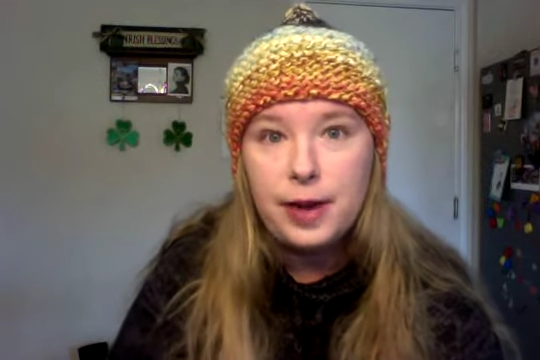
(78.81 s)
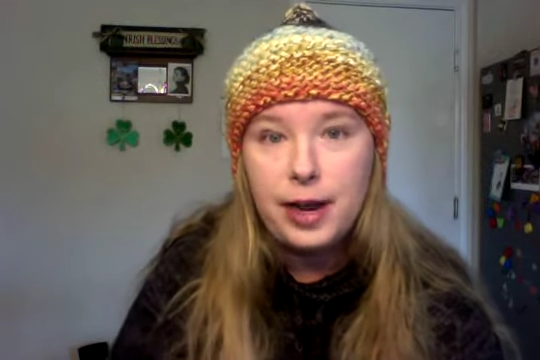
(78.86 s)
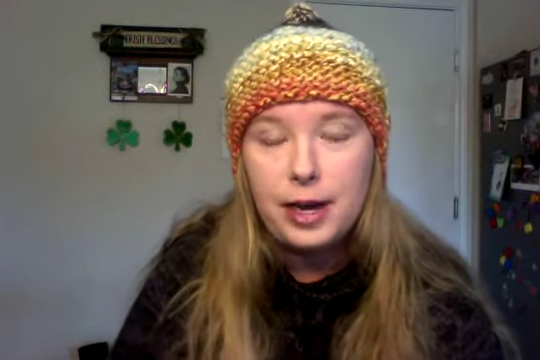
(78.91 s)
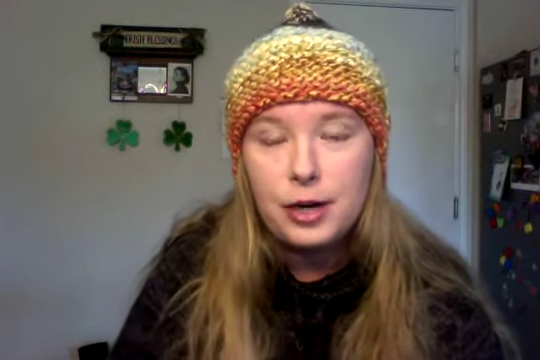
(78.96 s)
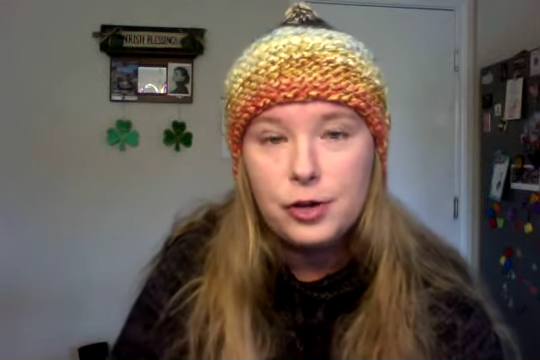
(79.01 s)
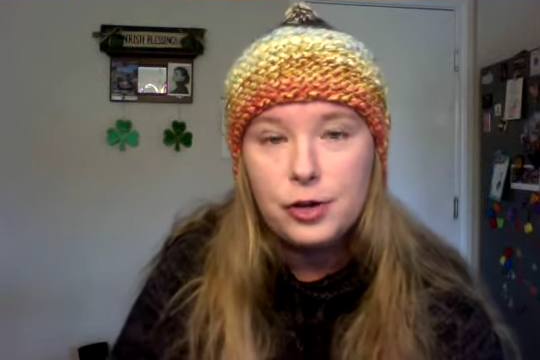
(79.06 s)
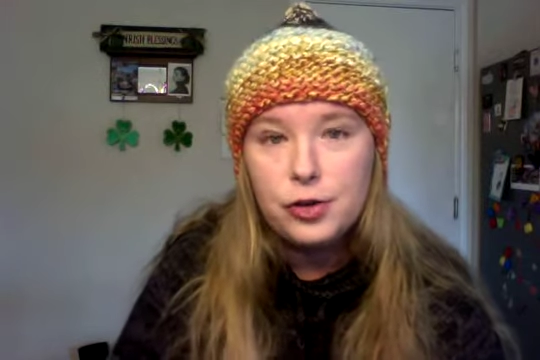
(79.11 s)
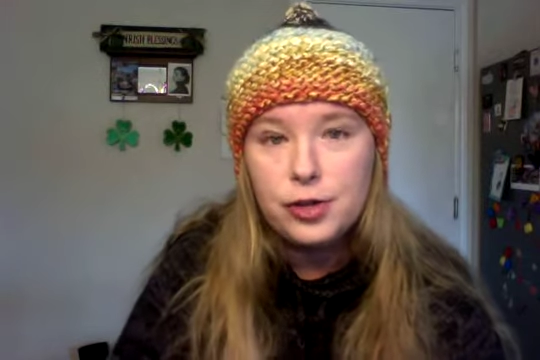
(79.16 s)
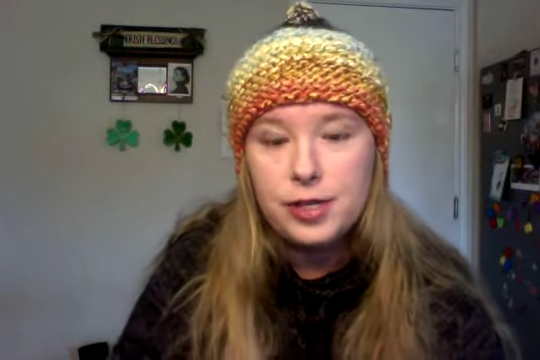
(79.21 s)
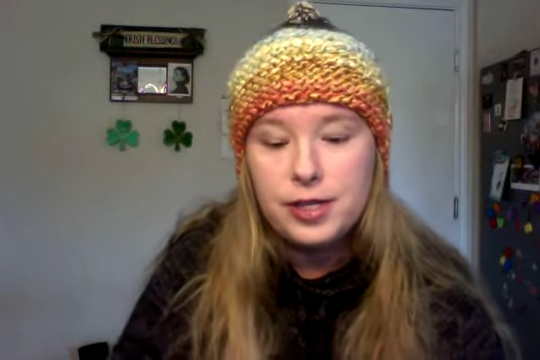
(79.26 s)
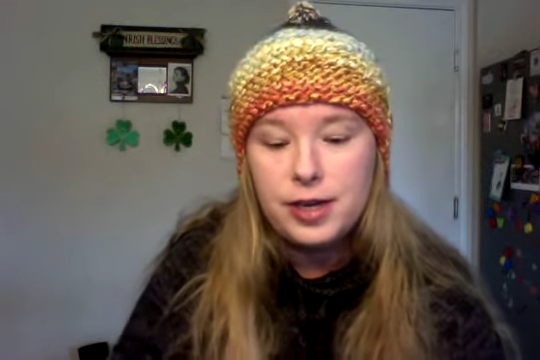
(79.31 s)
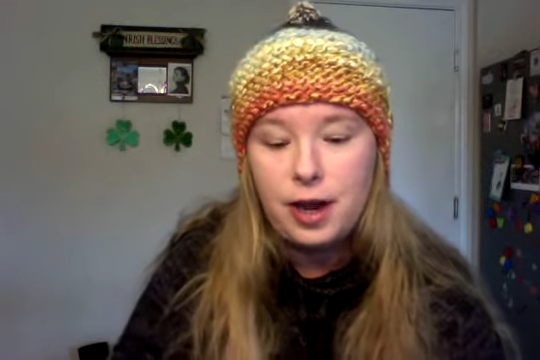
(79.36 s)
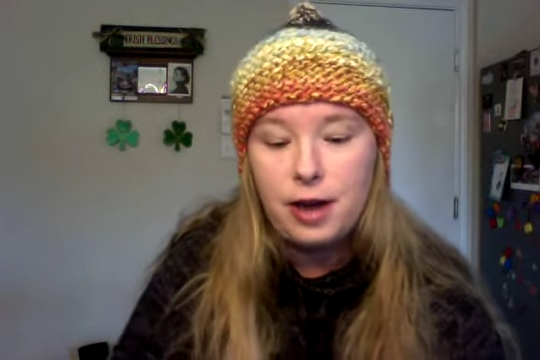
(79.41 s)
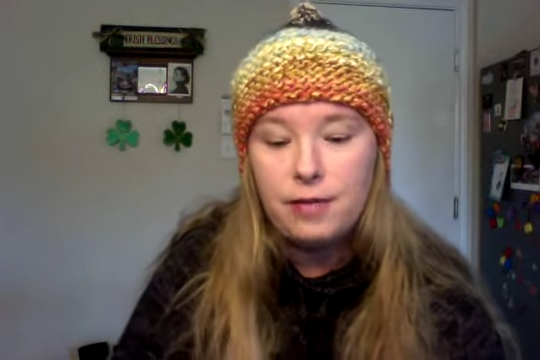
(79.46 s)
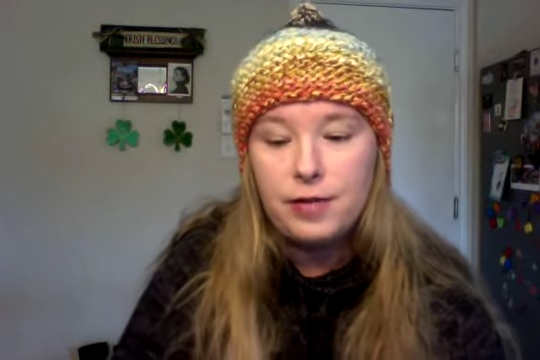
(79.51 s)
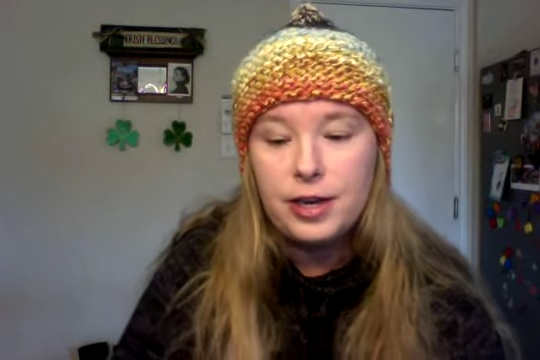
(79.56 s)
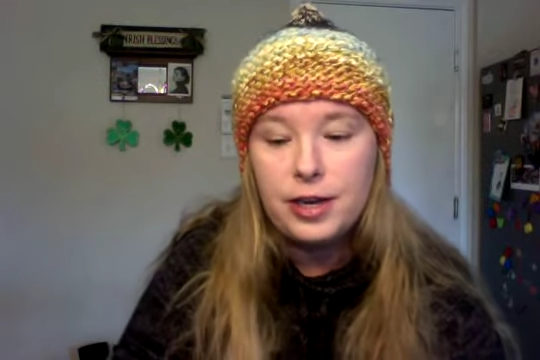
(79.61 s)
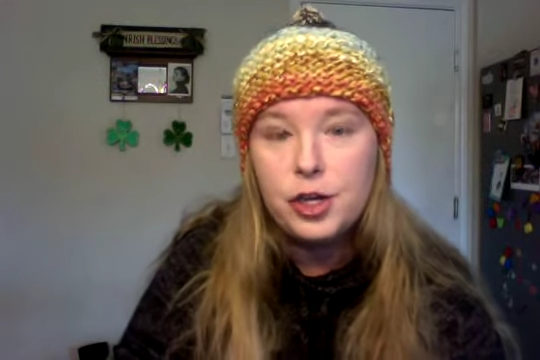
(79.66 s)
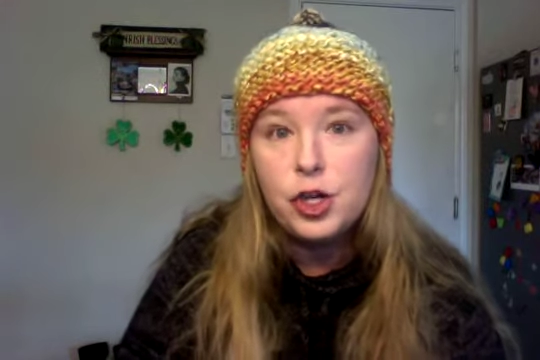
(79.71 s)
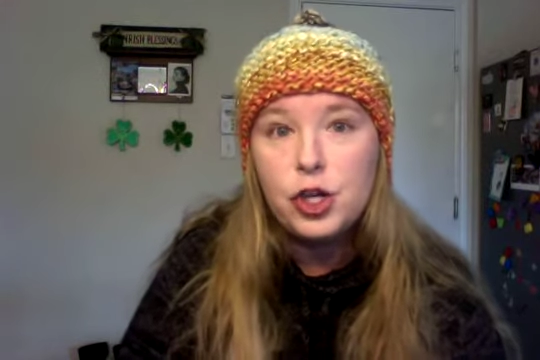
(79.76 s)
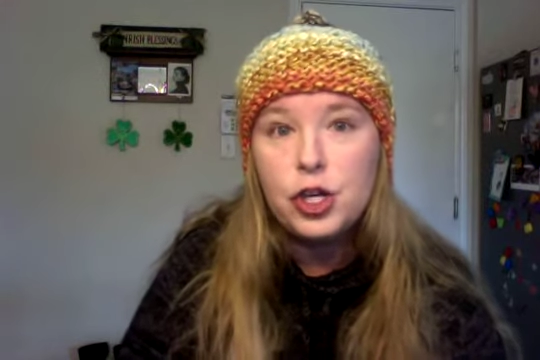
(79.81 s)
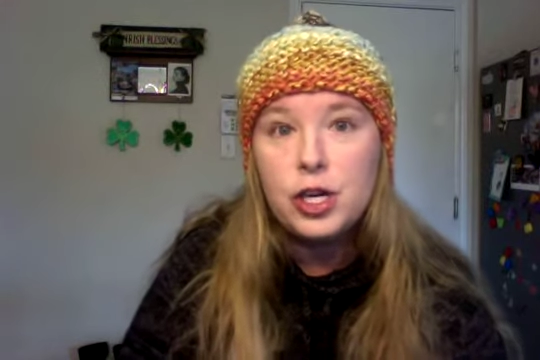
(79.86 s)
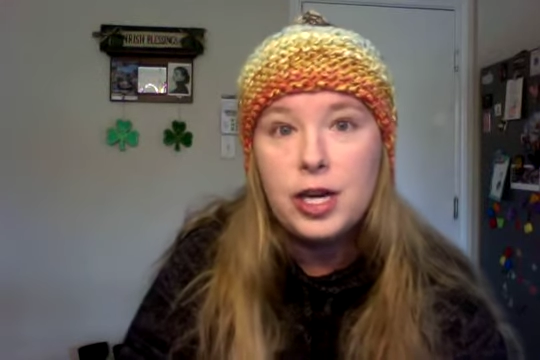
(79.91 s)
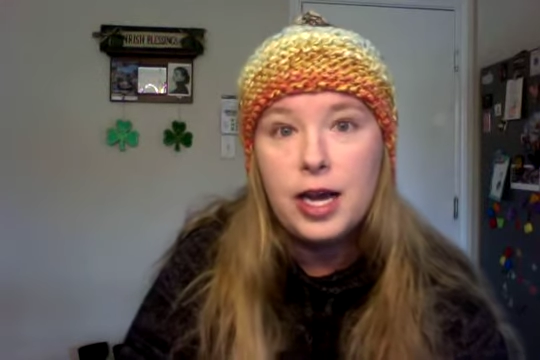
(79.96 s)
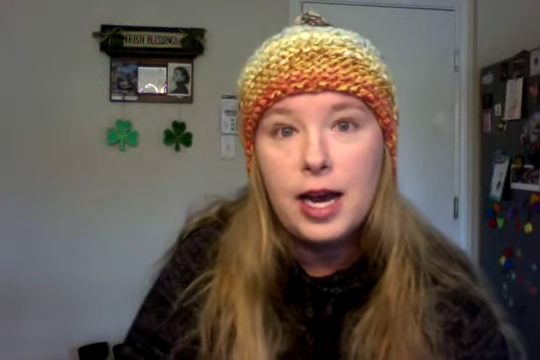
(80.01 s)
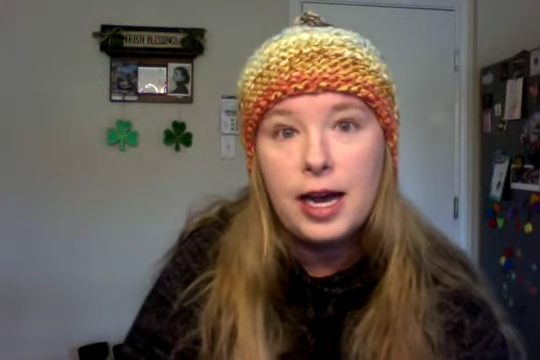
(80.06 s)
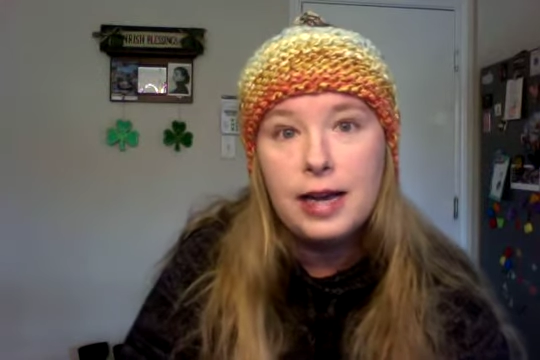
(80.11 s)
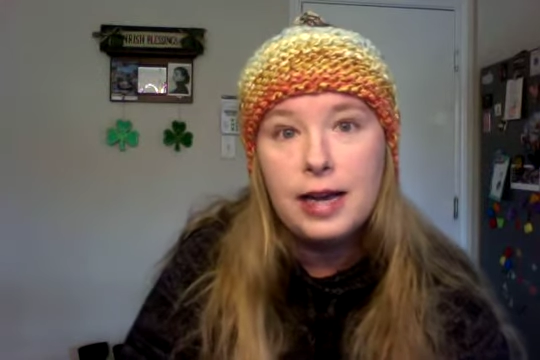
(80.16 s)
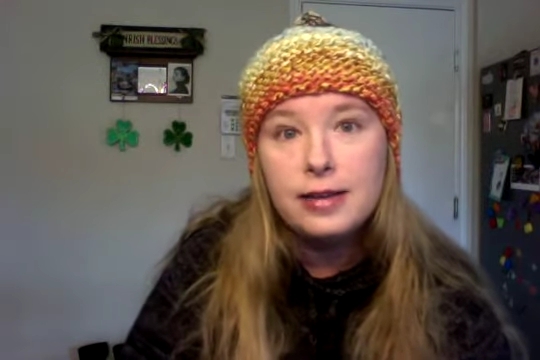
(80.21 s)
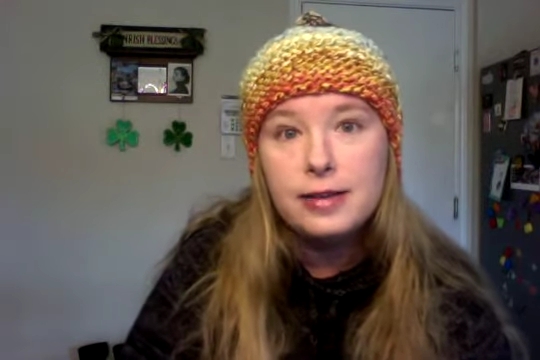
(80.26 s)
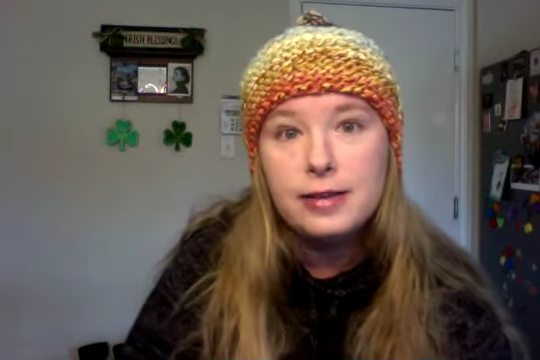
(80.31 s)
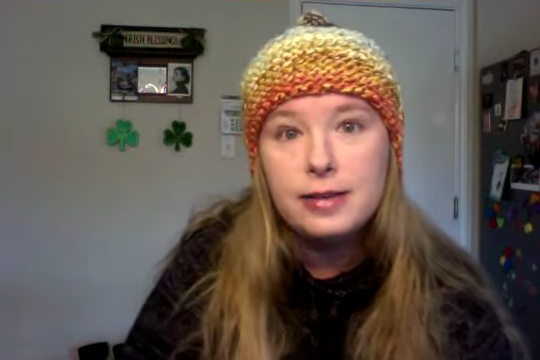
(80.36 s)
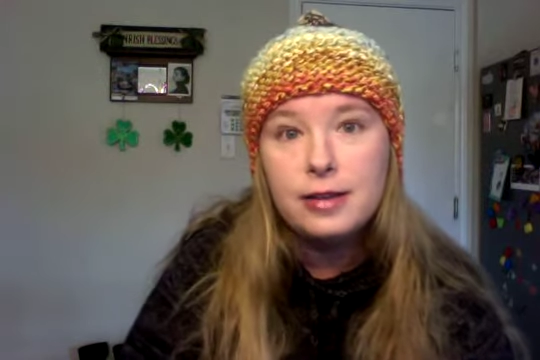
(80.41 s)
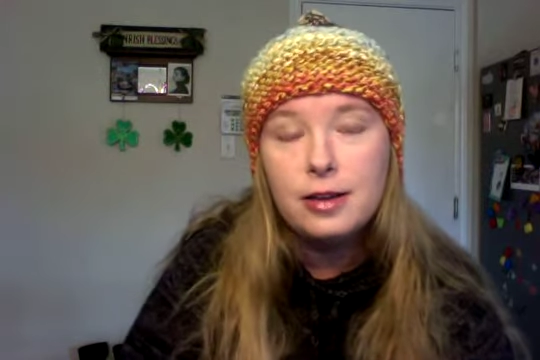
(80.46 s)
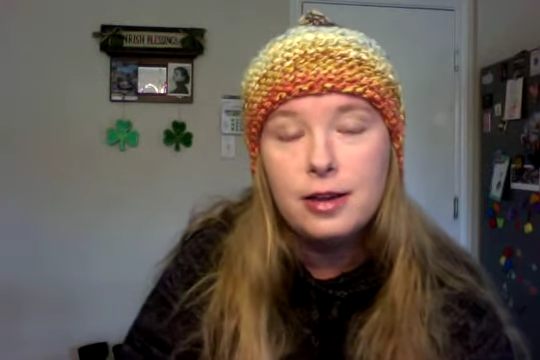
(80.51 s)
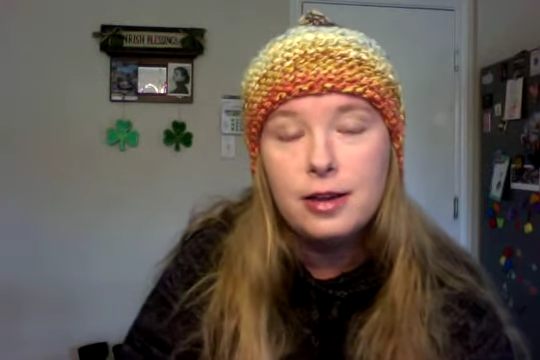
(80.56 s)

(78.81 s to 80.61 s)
extra stuff, and she has,